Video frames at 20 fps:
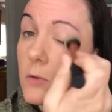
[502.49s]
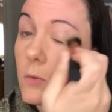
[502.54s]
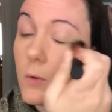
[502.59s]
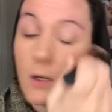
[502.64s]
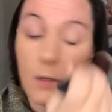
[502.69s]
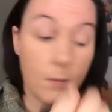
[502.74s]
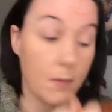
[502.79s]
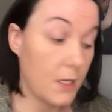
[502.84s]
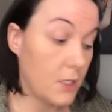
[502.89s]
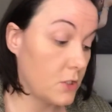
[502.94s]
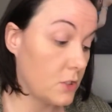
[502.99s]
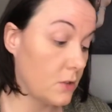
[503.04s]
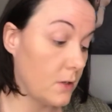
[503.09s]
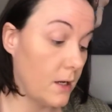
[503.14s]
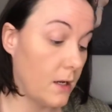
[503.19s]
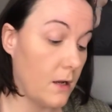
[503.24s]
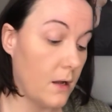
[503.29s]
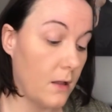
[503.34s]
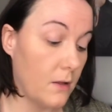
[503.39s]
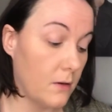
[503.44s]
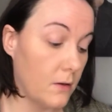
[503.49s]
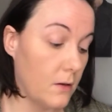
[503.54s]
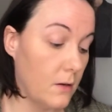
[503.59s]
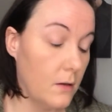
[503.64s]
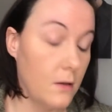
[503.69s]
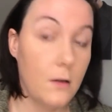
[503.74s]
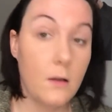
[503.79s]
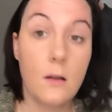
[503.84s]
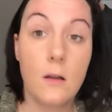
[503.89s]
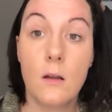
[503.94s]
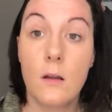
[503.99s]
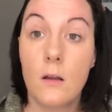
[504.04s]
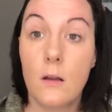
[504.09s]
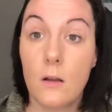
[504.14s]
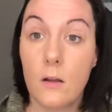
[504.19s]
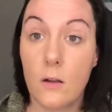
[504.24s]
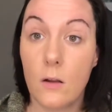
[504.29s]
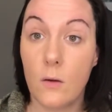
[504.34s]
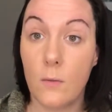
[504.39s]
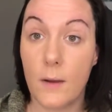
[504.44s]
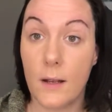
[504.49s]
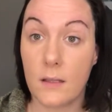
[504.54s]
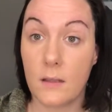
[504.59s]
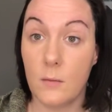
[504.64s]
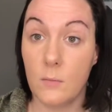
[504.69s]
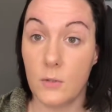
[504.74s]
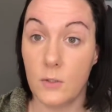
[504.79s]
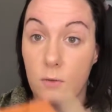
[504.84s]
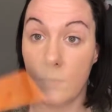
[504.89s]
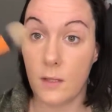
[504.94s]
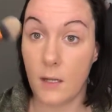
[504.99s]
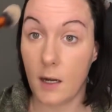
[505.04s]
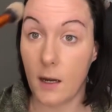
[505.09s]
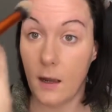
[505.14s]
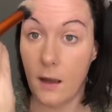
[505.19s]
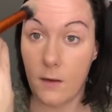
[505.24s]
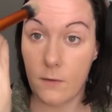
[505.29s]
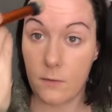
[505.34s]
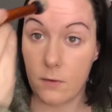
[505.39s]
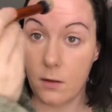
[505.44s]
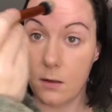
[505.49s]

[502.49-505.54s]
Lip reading: want to make sure I color correct the blue that I have.